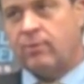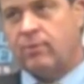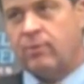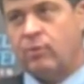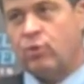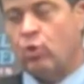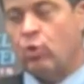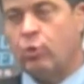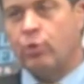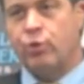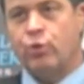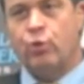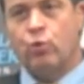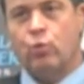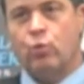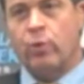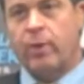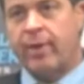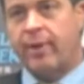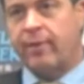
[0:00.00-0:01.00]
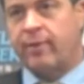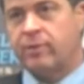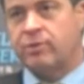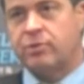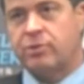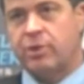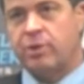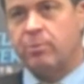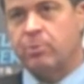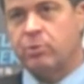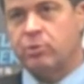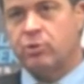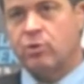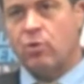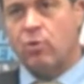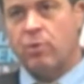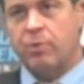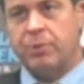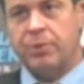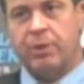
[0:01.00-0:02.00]
No one knew where this team was
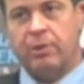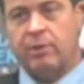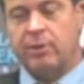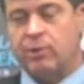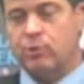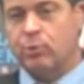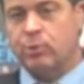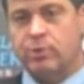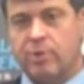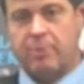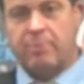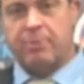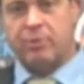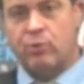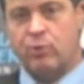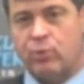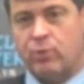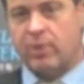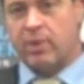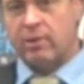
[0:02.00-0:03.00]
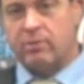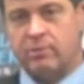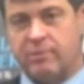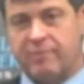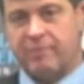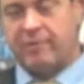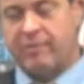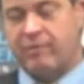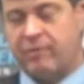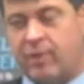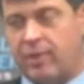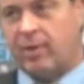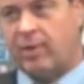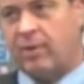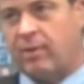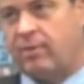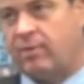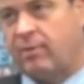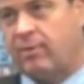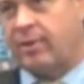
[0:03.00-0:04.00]
going when the lease was up in
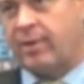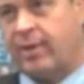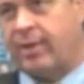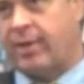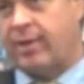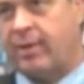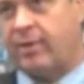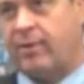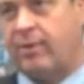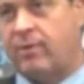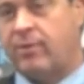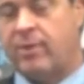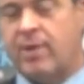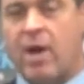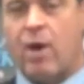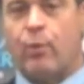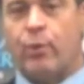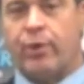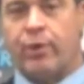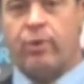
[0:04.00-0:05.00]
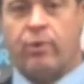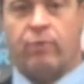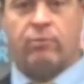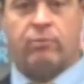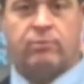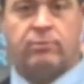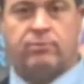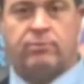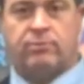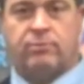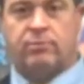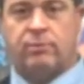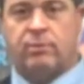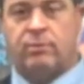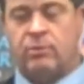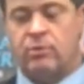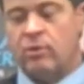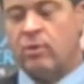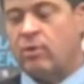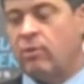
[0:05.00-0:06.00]
2015, and now we know.
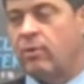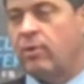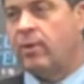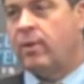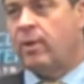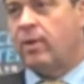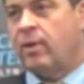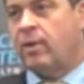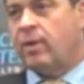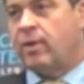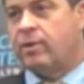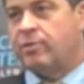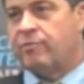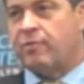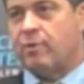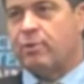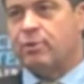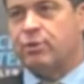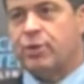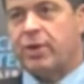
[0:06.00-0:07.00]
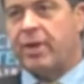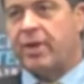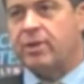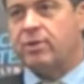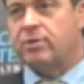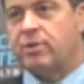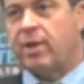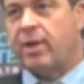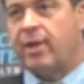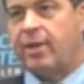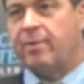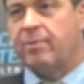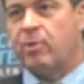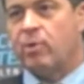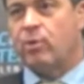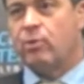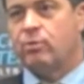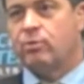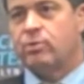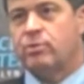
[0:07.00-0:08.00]
So, as far as Yankee Stadium
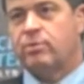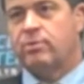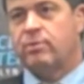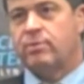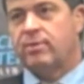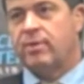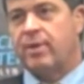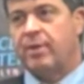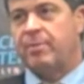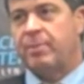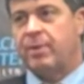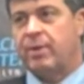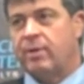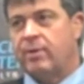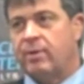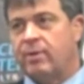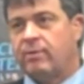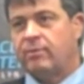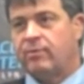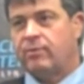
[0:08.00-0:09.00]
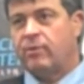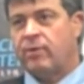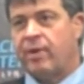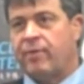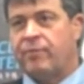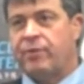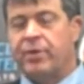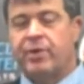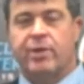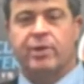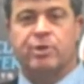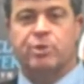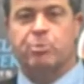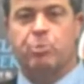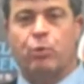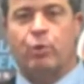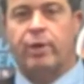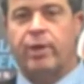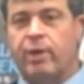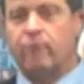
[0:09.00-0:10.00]
goes, I mean, every kid's
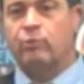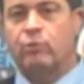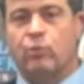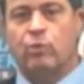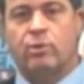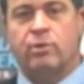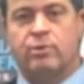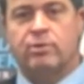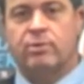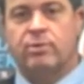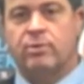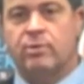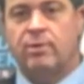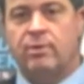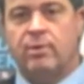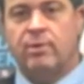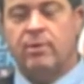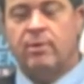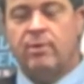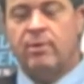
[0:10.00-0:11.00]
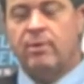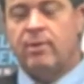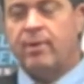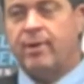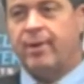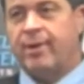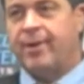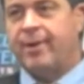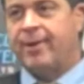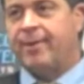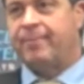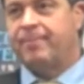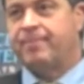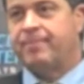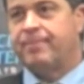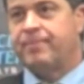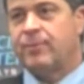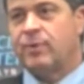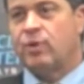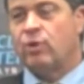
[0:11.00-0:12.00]
played outdoors,
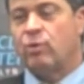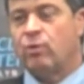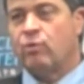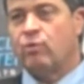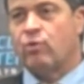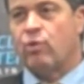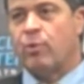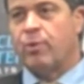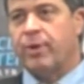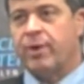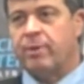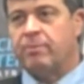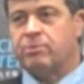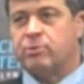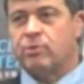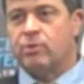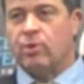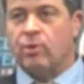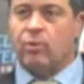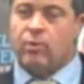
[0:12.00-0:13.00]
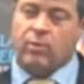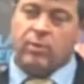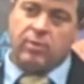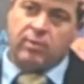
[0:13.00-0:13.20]
um, you know, growing up. So,